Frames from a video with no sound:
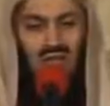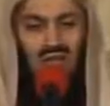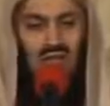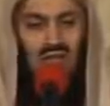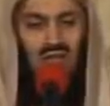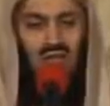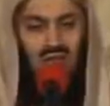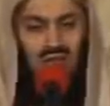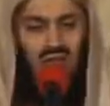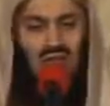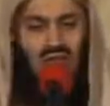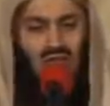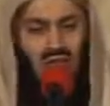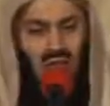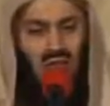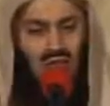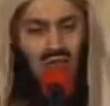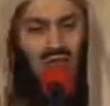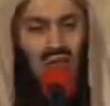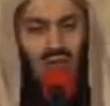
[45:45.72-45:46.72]
in order to
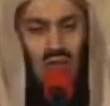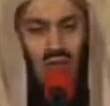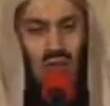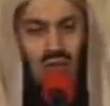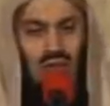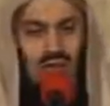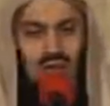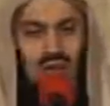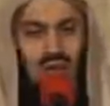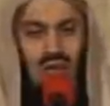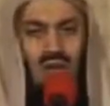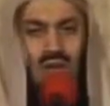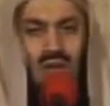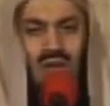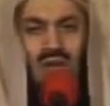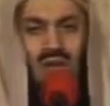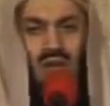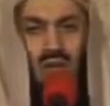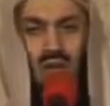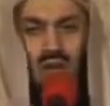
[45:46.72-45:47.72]
give you a reward
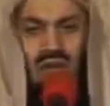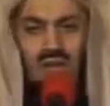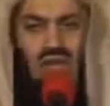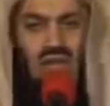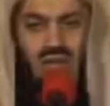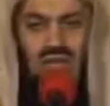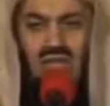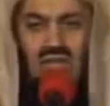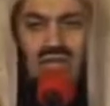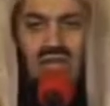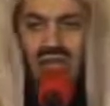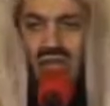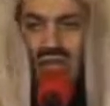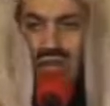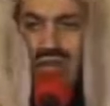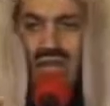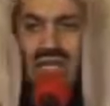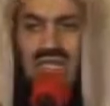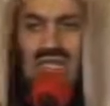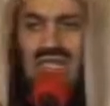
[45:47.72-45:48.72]
for what you did
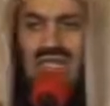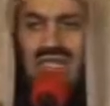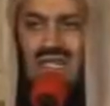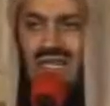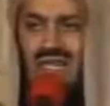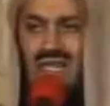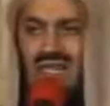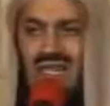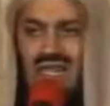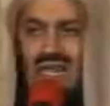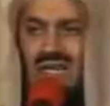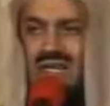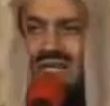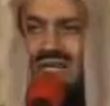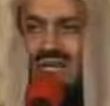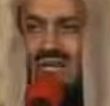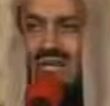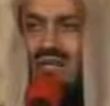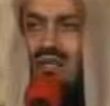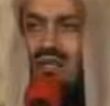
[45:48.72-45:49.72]
for us in
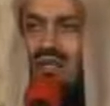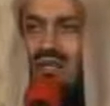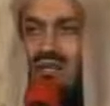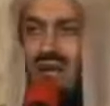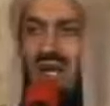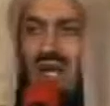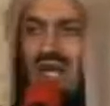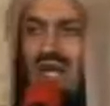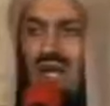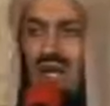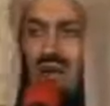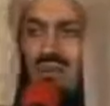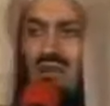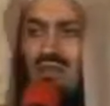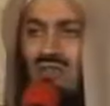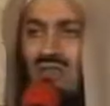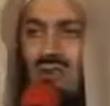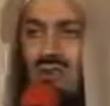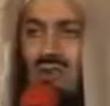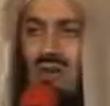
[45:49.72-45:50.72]
that you made
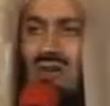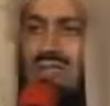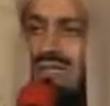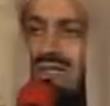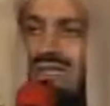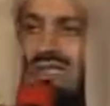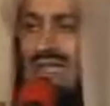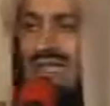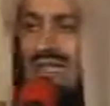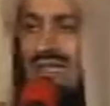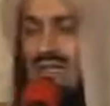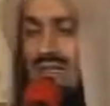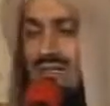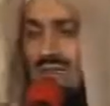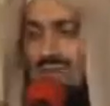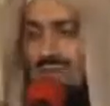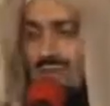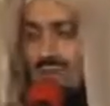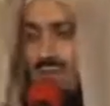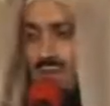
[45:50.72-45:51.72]
our flock drink.
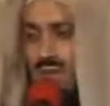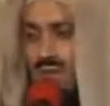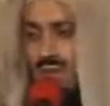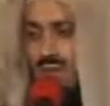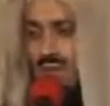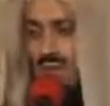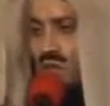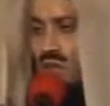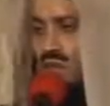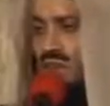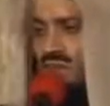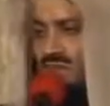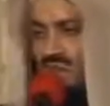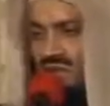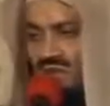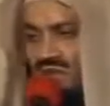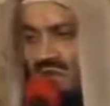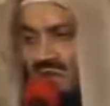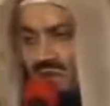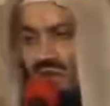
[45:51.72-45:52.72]
So
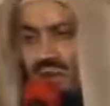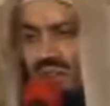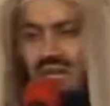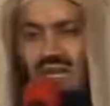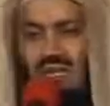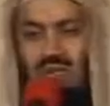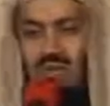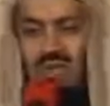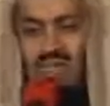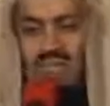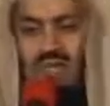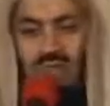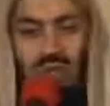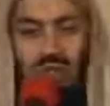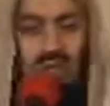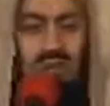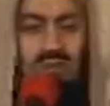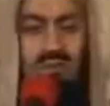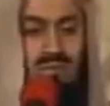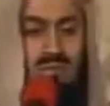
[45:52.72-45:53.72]
my father would like to see
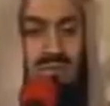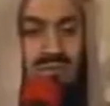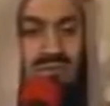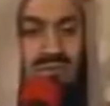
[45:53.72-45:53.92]
you.